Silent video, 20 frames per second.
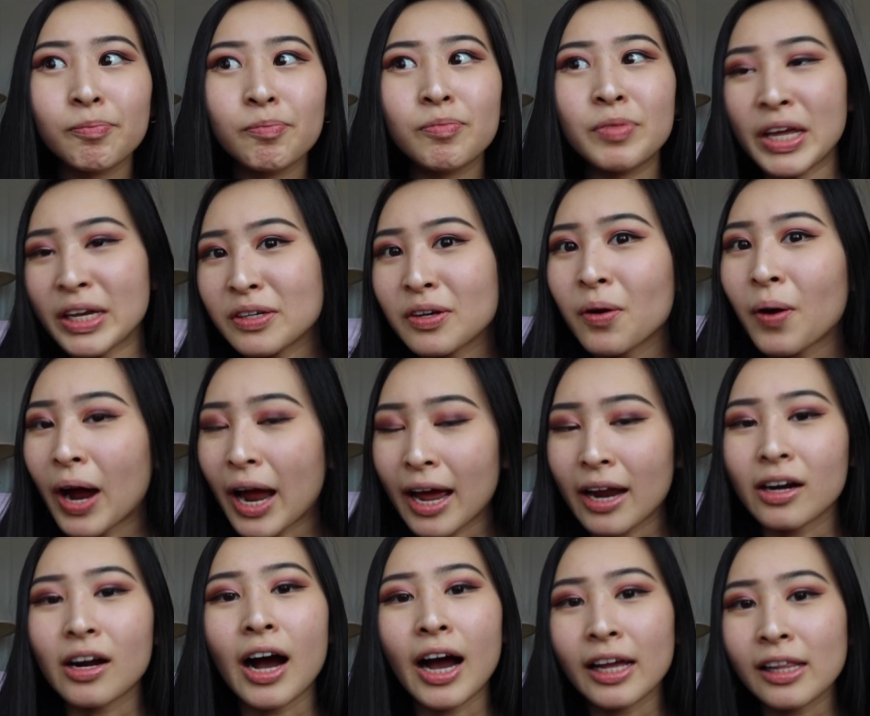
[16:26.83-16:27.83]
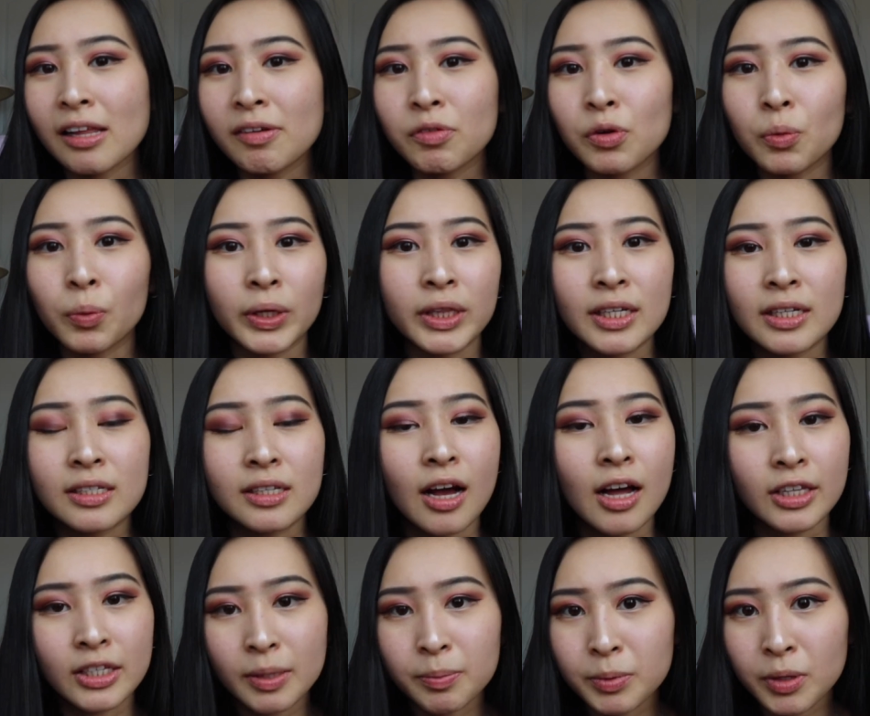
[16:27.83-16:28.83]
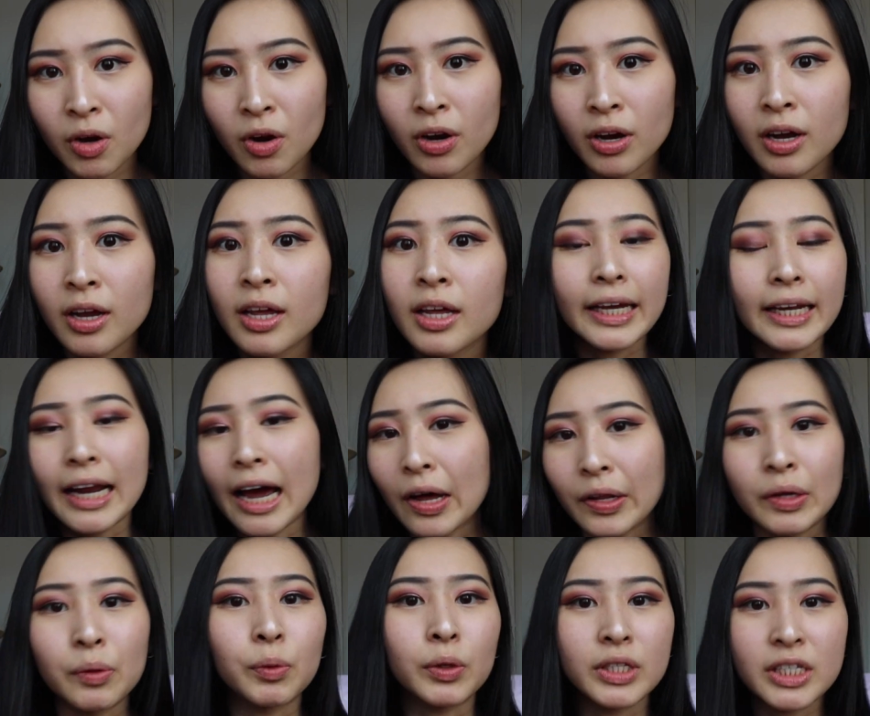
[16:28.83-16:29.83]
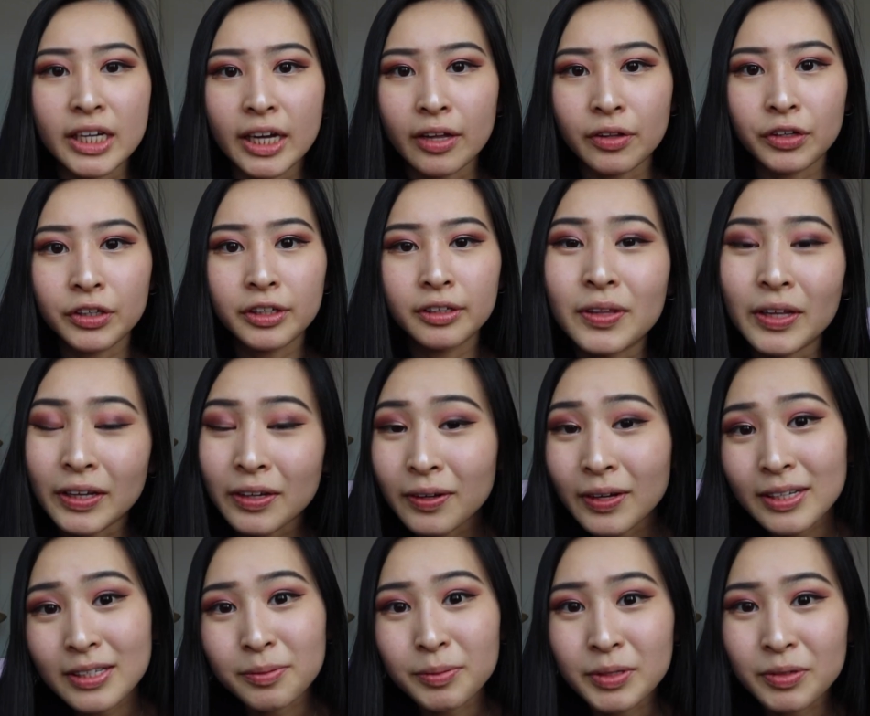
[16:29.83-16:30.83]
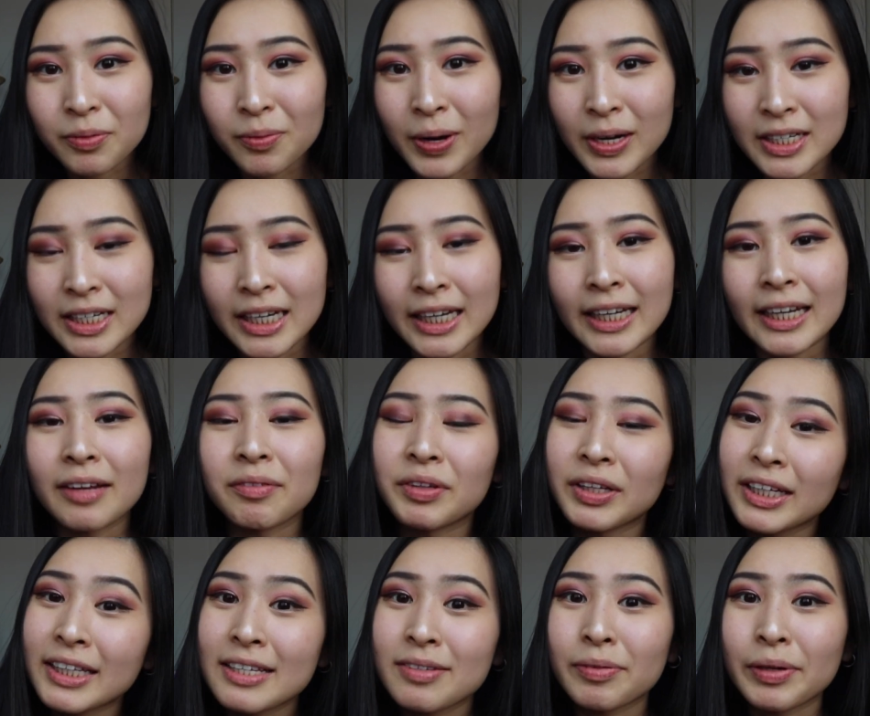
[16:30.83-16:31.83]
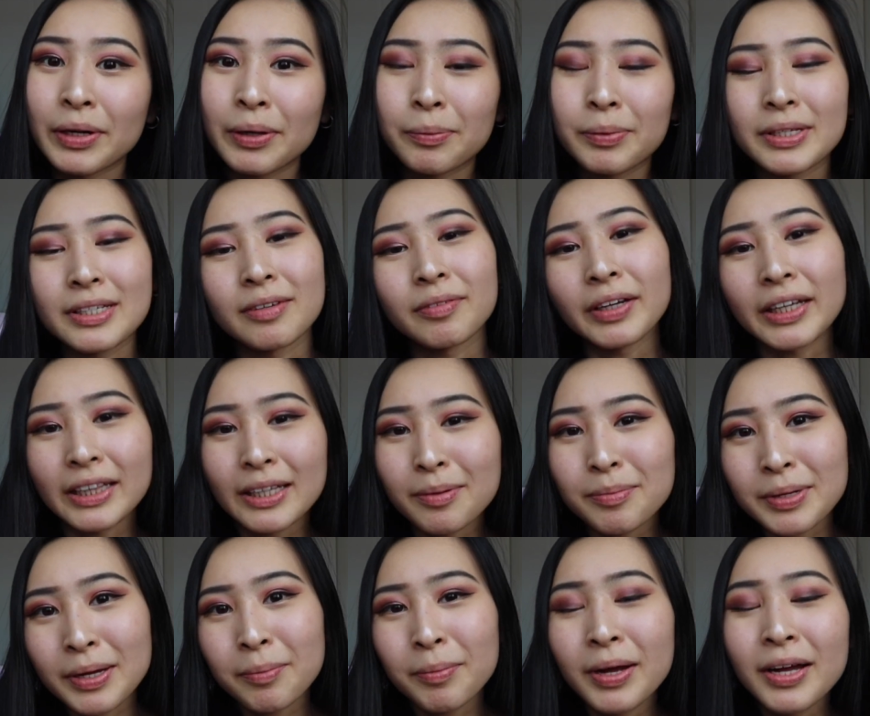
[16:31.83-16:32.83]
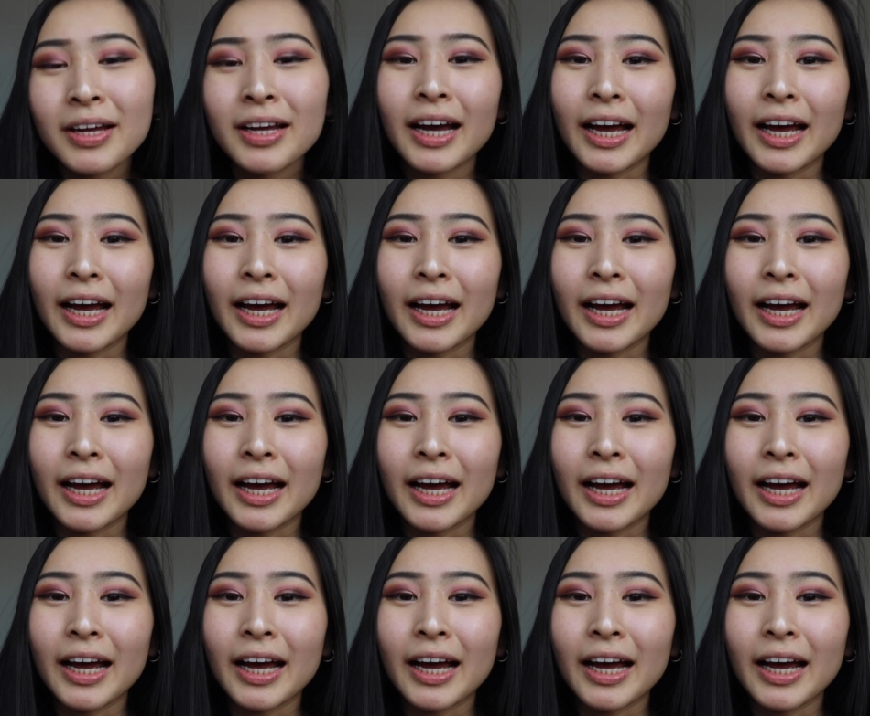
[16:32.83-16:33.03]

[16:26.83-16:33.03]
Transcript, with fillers: They know at a high level what these concepts are and how they work together. So thank you guys so much for watching. If you like this video, please give it a thumbs up.